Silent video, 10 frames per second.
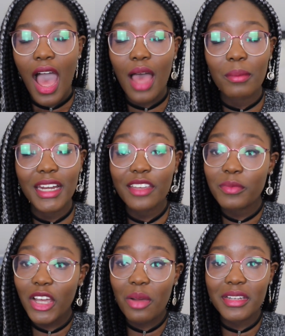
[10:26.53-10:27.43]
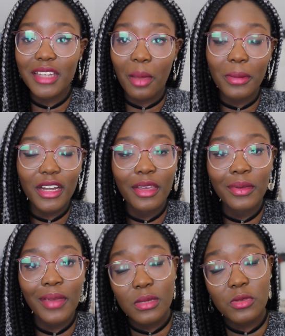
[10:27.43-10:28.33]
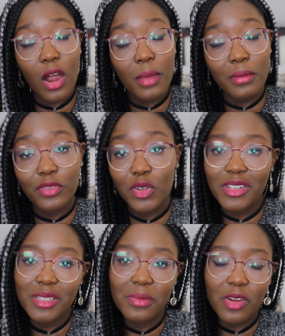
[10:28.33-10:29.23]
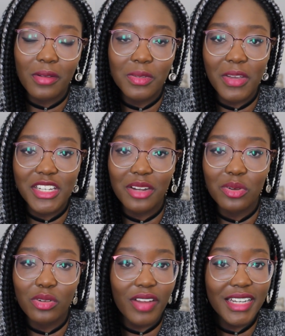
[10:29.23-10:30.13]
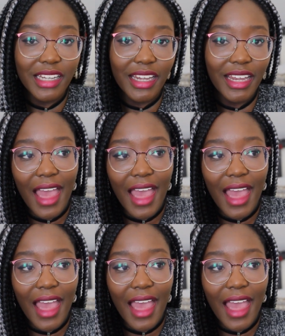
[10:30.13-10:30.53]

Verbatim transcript: Leave me a comment down below. Subscribe if you're not subscribed to my channel already.